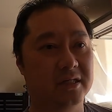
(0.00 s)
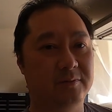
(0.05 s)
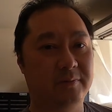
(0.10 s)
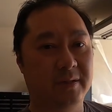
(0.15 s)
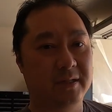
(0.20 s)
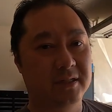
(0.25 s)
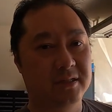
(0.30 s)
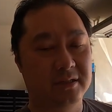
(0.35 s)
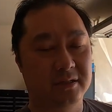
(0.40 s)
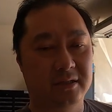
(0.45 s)
It's
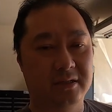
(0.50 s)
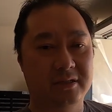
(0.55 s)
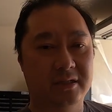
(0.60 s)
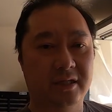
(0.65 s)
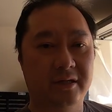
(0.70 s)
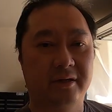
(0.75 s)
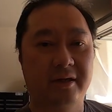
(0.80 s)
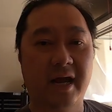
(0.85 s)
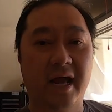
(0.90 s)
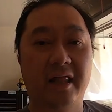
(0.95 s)
been to
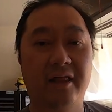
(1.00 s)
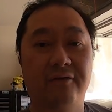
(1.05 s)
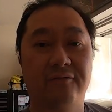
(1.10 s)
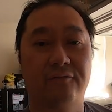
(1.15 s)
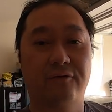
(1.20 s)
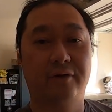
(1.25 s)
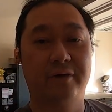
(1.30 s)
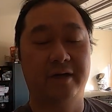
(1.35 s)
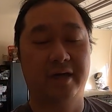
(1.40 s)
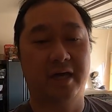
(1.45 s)
Southern
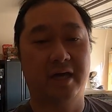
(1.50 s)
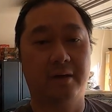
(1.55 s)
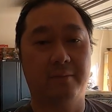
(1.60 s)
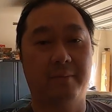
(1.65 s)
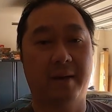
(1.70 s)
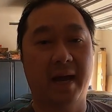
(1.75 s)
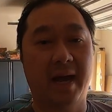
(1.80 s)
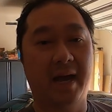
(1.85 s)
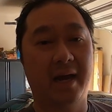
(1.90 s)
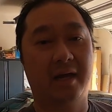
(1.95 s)
California
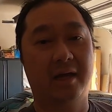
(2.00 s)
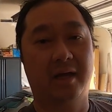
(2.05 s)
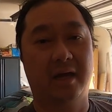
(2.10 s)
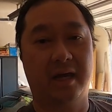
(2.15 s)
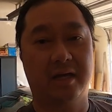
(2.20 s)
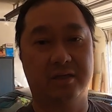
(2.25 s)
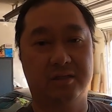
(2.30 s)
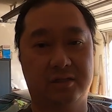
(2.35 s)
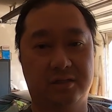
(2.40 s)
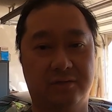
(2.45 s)
and back,
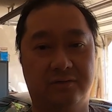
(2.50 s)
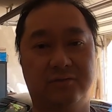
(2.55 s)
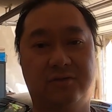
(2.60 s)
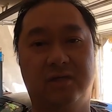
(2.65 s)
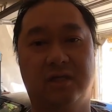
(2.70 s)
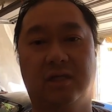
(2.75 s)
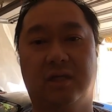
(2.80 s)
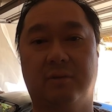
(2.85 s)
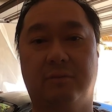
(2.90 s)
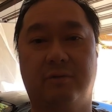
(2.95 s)
as you've
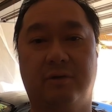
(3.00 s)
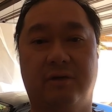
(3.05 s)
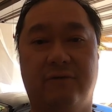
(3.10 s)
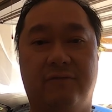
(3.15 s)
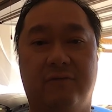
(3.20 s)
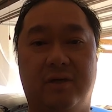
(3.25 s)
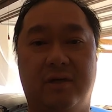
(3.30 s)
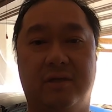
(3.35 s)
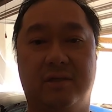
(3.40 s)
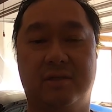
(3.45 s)
seen in
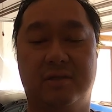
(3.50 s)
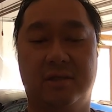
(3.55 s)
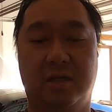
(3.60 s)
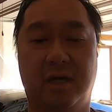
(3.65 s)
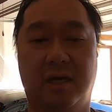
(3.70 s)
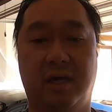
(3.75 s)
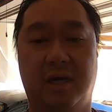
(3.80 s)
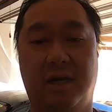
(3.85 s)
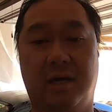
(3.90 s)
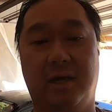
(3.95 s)
previous
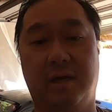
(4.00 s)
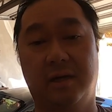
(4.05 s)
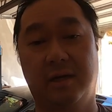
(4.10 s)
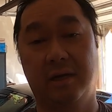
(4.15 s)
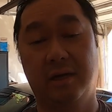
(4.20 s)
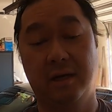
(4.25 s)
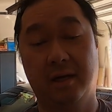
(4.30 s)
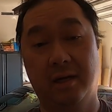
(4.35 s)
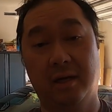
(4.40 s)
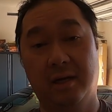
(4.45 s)

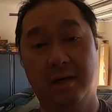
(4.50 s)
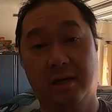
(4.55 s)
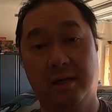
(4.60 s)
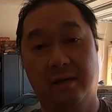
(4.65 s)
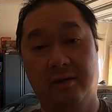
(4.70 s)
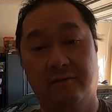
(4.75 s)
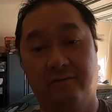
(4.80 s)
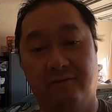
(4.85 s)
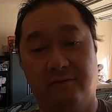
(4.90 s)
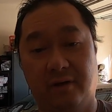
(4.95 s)

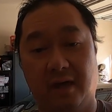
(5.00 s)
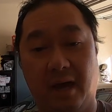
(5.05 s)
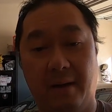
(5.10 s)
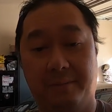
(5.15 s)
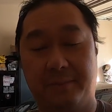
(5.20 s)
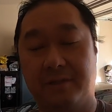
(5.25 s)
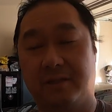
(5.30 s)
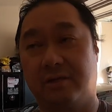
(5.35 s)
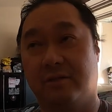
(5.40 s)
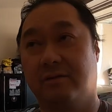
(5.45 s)

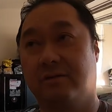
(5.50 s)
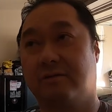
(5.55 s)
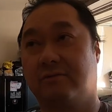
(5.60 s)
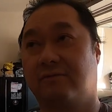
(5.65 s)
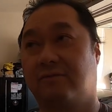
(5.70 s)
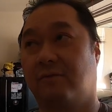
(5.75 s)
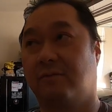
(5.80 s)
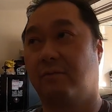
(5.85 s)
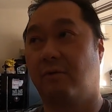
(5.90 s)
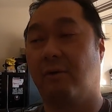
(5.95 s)

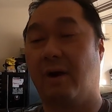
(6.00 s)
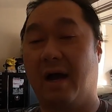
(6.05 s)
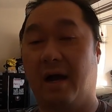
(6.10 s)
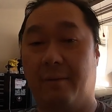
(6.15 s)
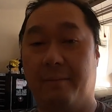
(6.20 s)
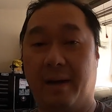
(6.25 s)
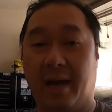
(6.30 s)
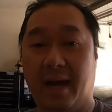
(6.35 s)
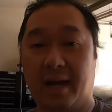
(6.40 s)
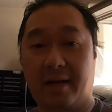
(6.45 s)
episodes from a
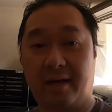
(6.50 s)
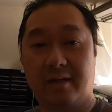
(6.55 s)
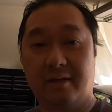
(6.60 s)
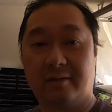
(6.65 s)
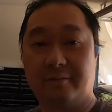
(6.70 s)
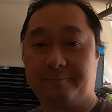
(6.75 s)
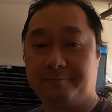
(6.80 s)
while back.